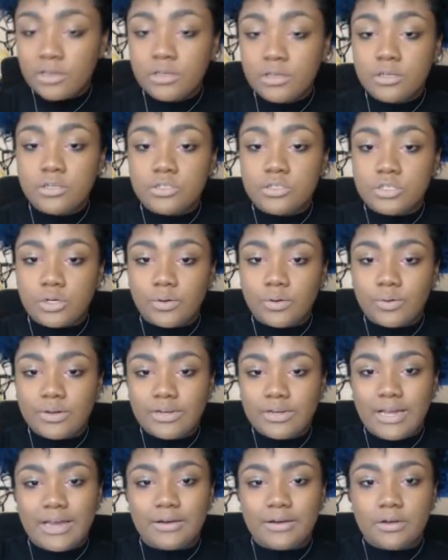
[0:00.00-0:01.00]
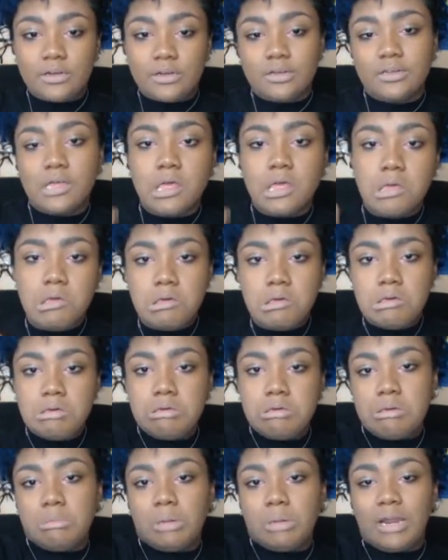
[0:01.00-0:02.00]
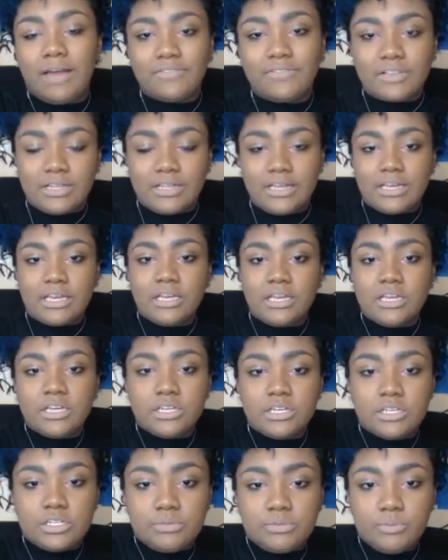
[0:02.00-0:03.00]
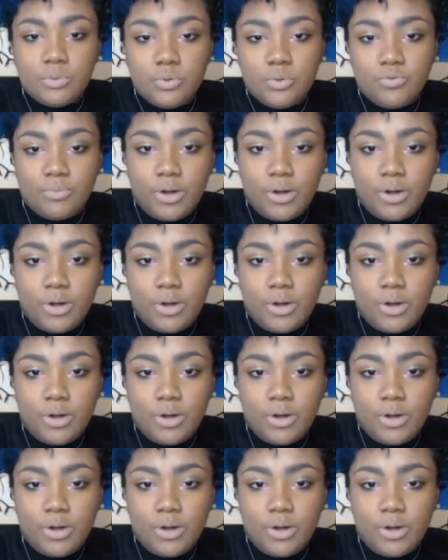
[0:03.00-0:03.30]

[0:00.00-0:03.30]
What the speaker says: So, I don't know. I'm gonna have to like move my